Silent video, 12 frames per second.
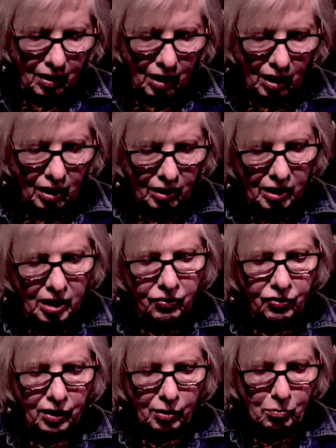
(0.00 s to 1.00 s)
A
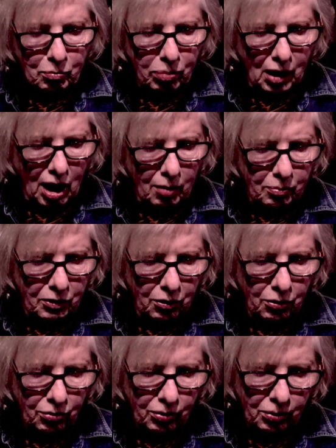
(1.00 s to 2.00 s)
leaflet popped
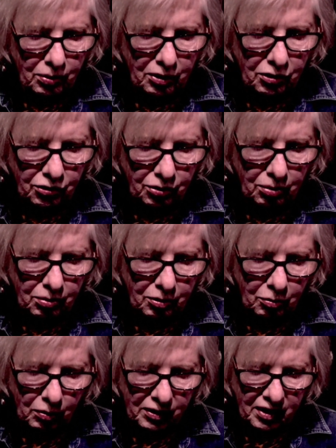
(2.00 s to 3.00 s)
through the chute
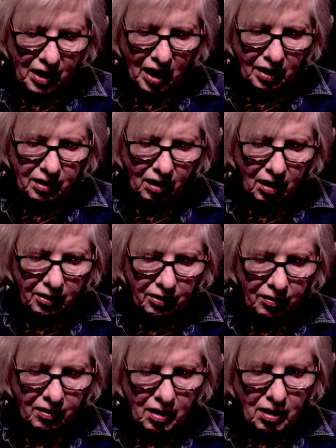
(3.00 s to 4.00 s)
with the headliner,
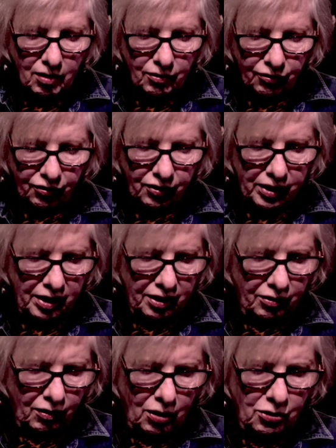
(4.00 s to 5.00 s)
"Free the
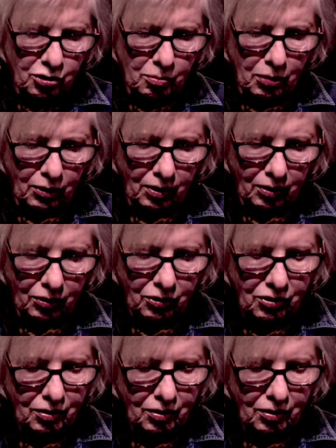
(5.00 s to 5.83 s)
Rosenbergs."